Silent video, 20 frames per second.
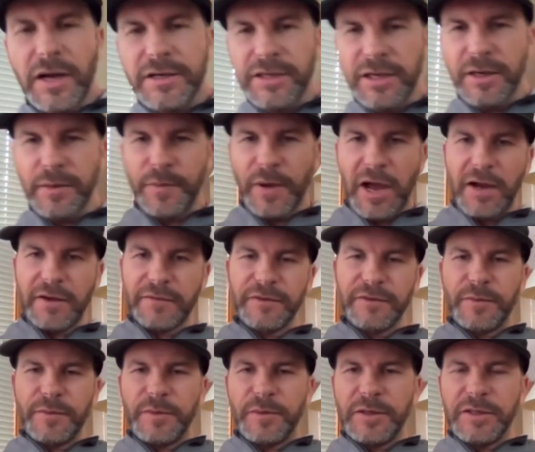I did a
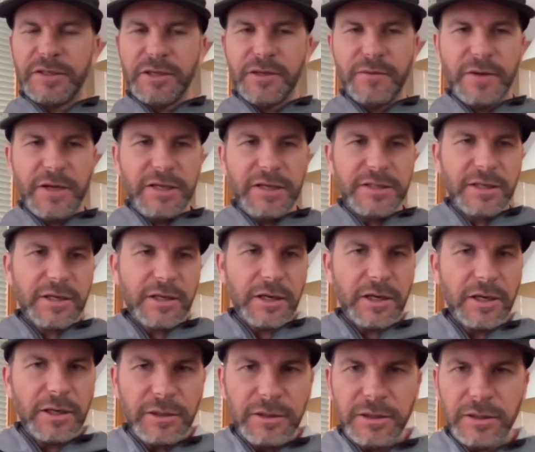backflip about 2 weeks
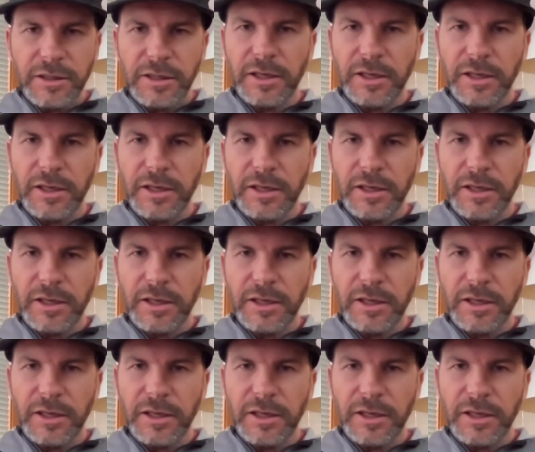ago.